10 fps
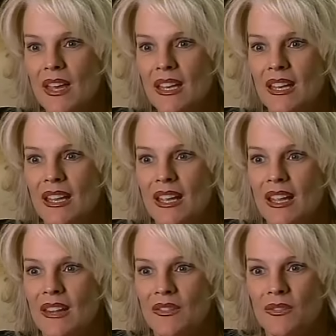that
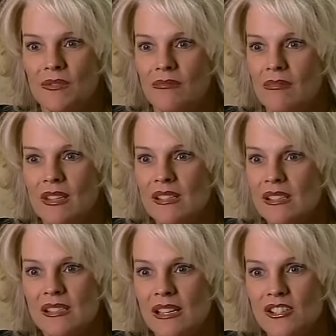this
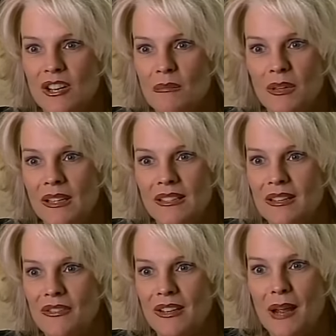is such a completely
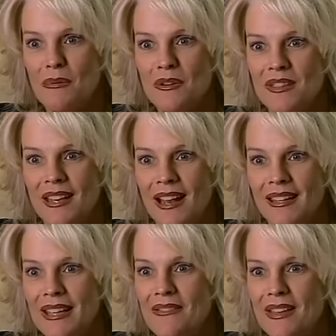different neighborhood that
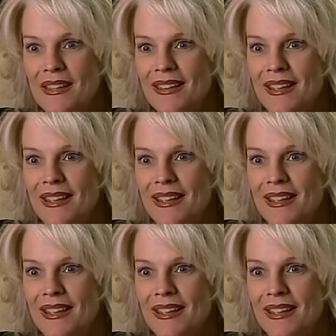I live in.